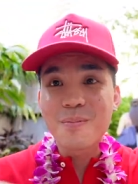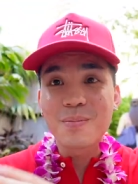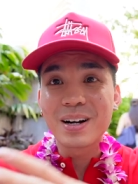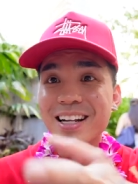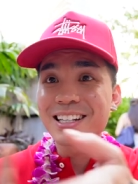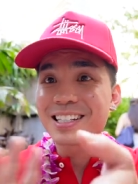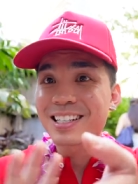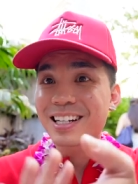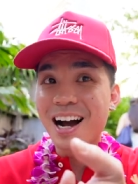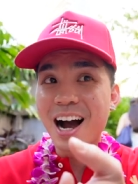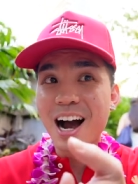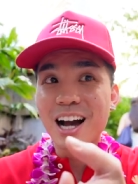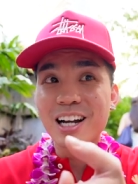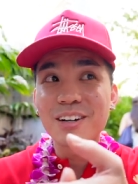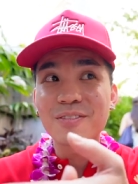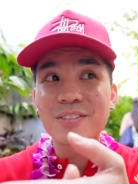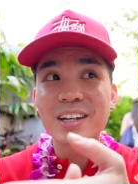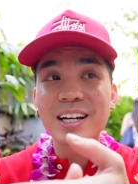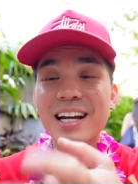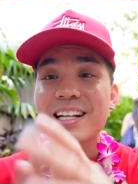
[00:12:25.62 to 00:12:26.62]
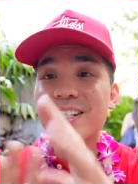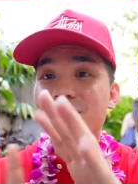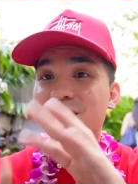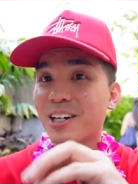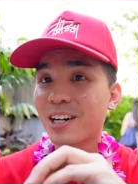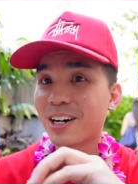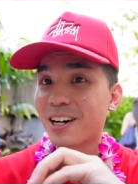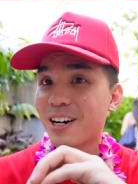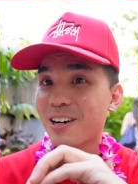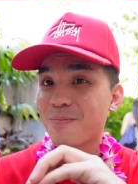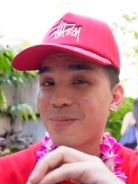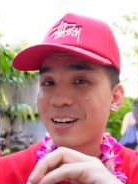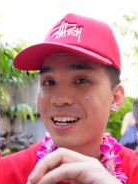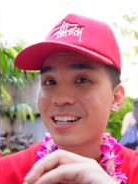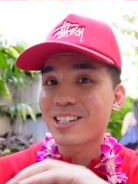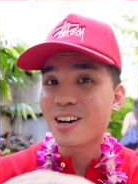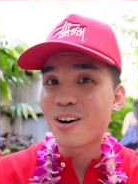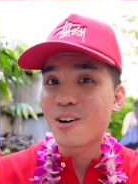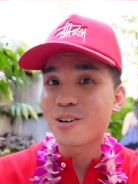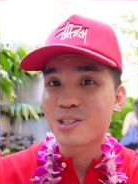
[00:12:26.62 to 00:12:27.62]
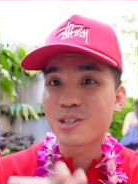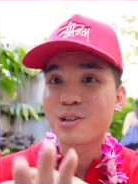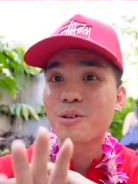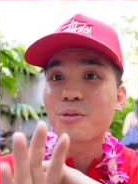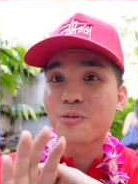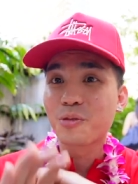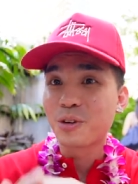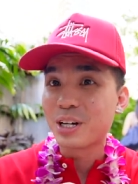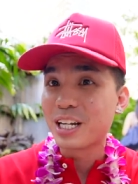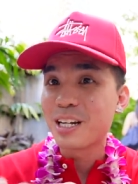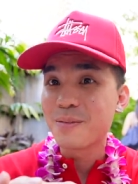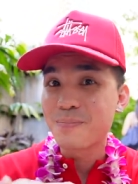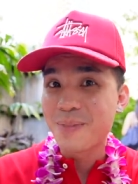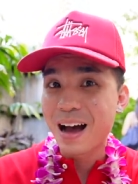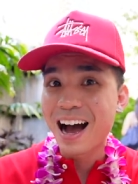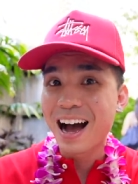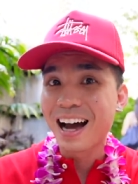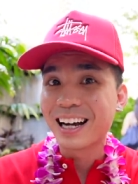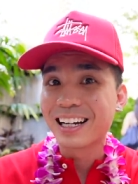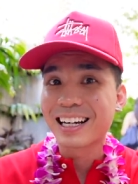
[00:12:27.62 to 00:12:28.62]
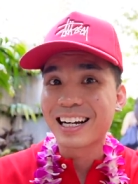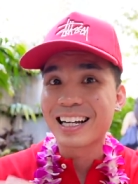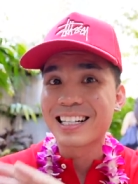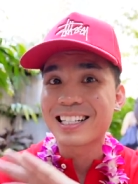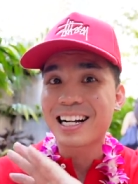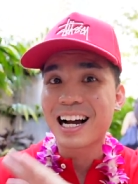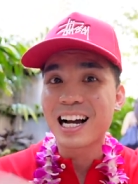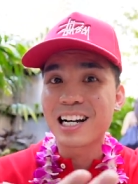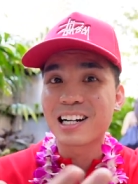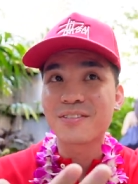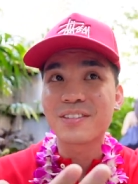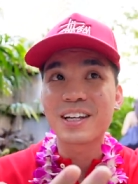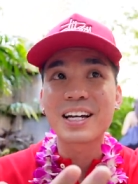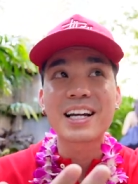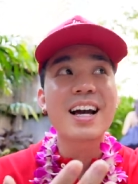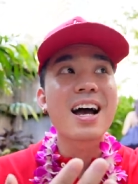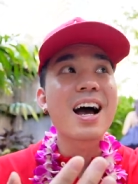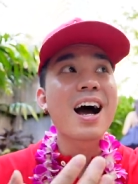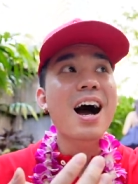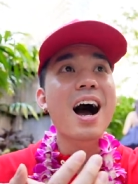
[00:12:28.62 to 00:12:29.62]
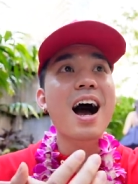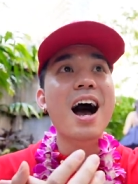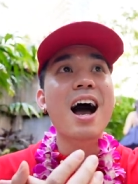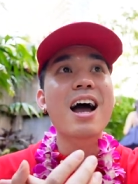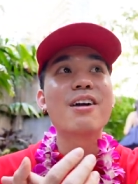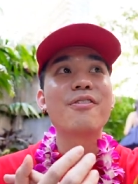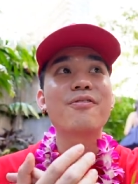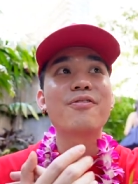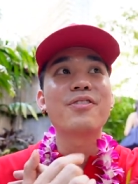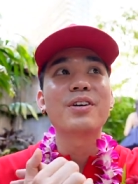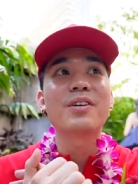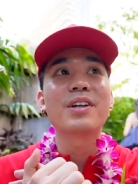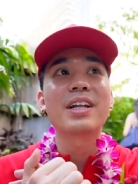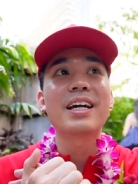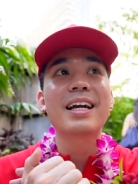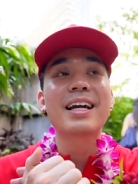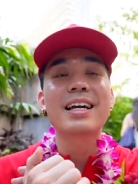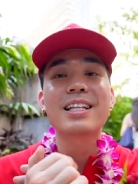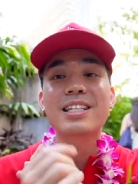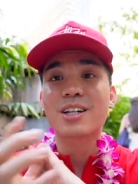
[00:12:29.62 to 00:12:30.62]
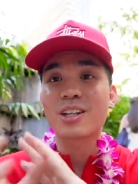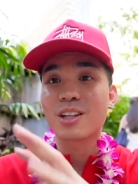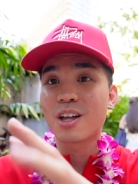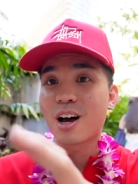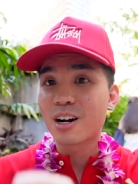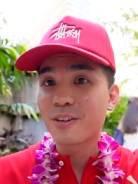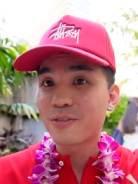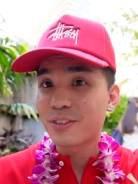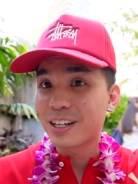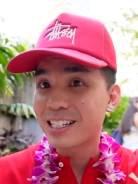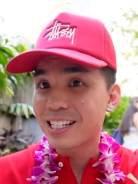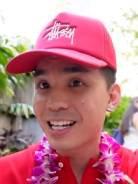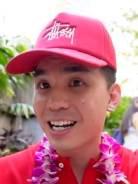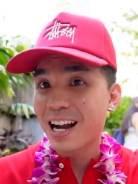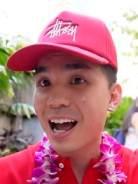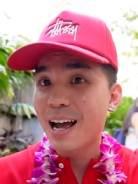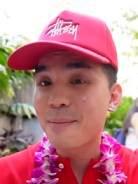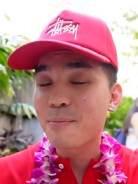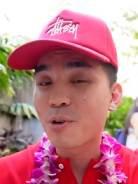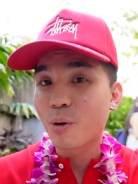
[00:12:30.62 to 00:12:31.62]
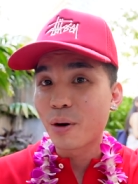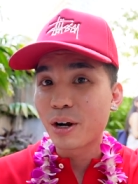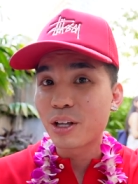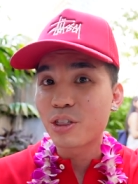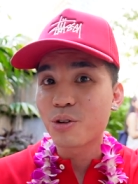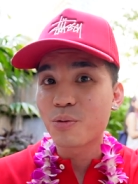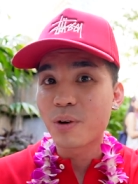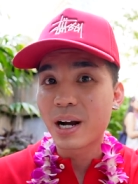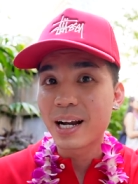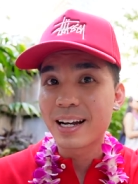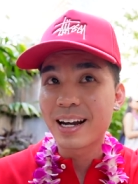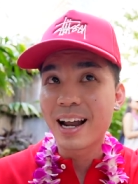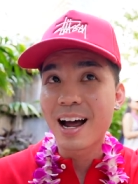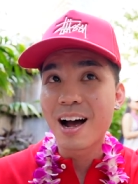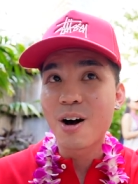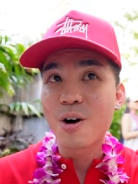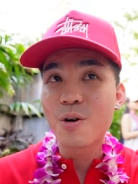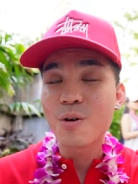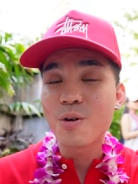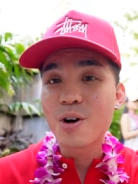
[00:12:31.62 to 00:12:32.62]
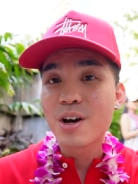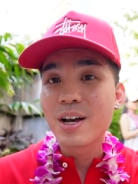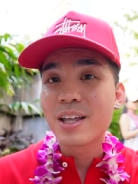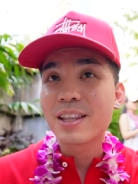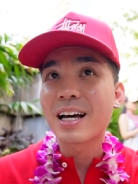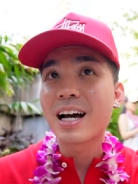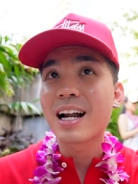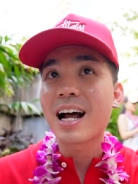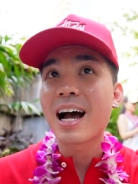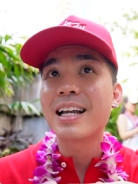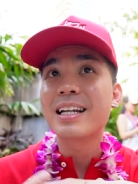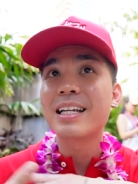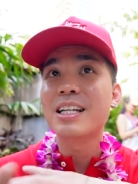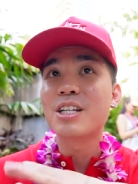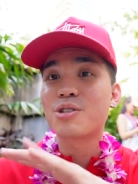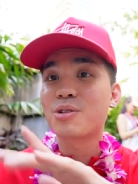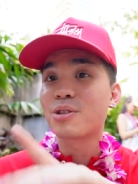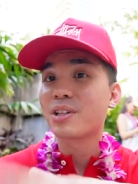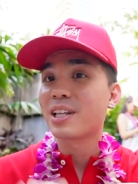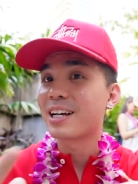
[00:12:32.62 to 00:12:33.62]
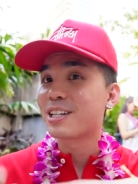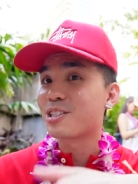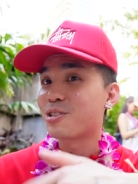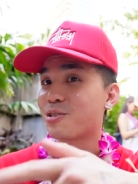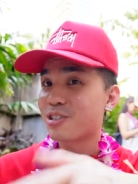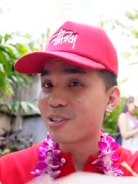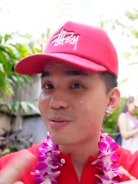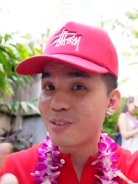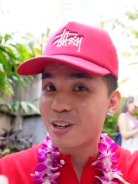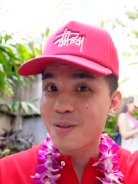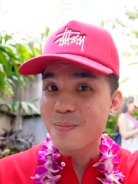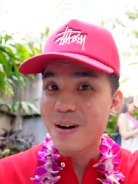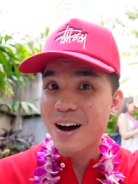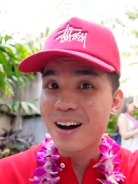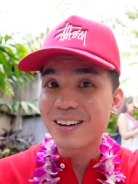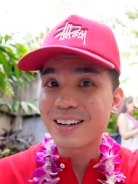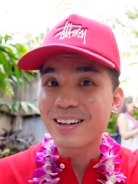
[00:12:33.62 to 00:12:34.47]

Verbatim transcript: But it's kind of like, it's good, but it's also really bad. Like, it's kind of like, I feel like it's a lot of things that I'm going through right now that I need to like do something about